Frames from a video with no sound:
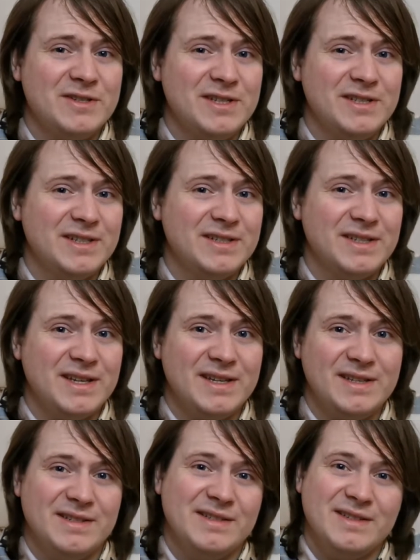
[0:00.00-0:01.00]
as
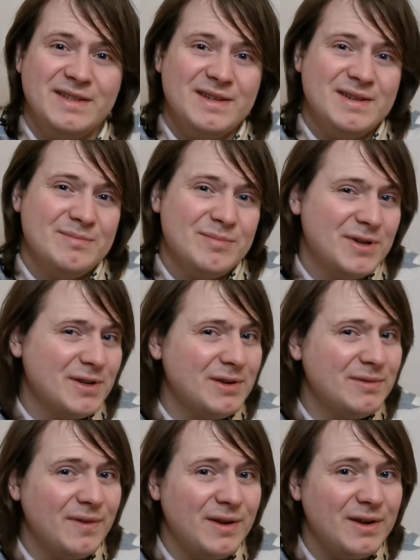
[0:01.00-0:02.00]
GCSEs, but
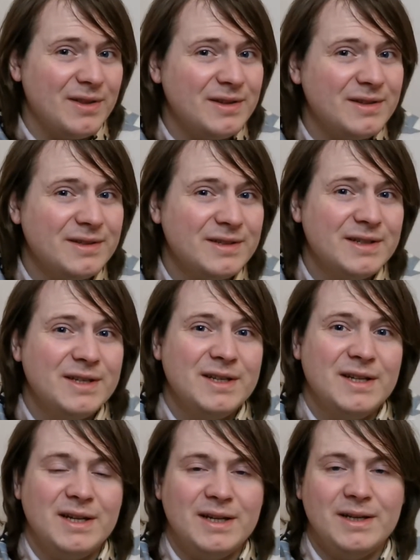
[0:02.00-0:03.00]
no further.
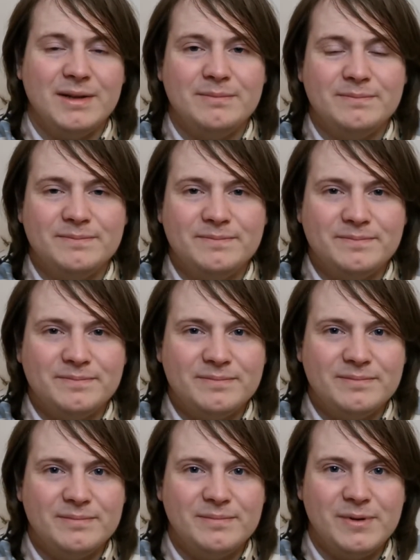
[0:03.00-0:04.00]

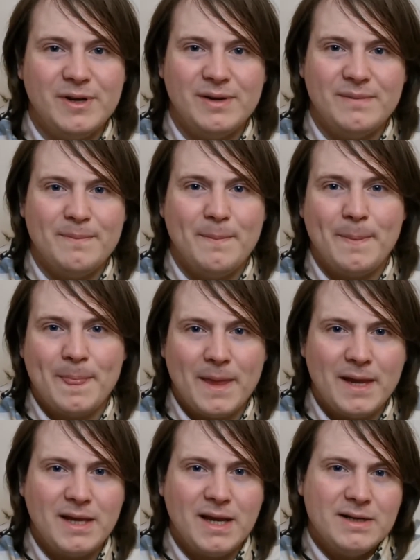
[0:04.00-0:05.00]
But
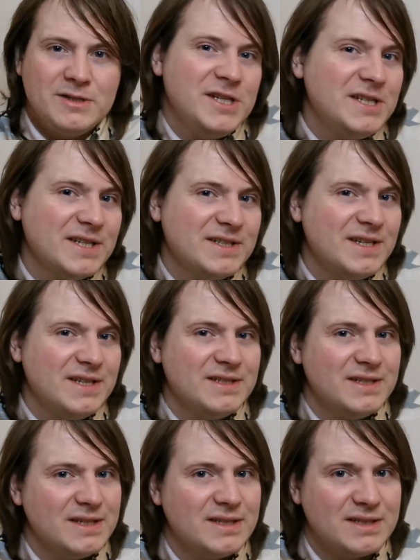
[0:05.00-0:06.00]
again,
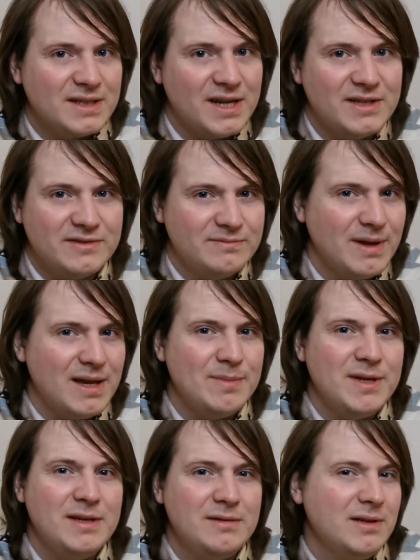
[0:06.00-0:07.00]
GCSEs, it's a case of
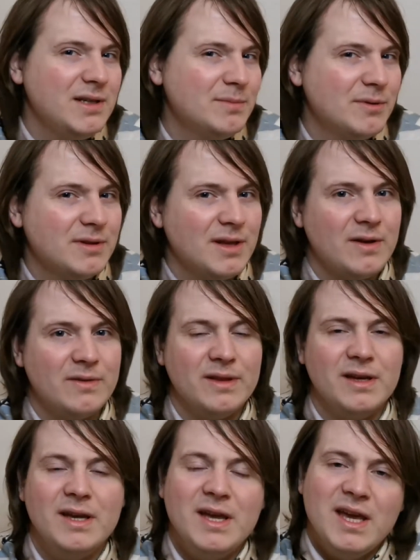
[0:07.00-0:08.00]
maybe you need to put that on
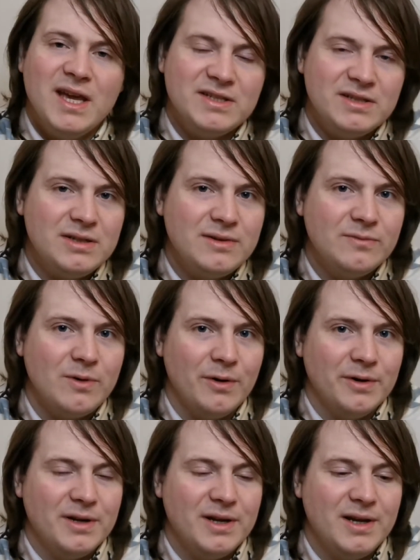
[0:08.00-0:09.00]
there. It's a tough
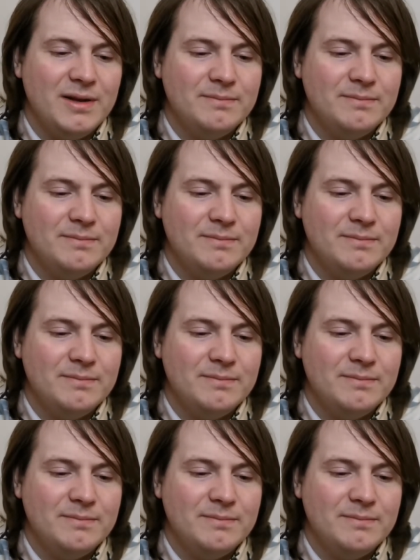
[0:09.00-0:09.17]
one,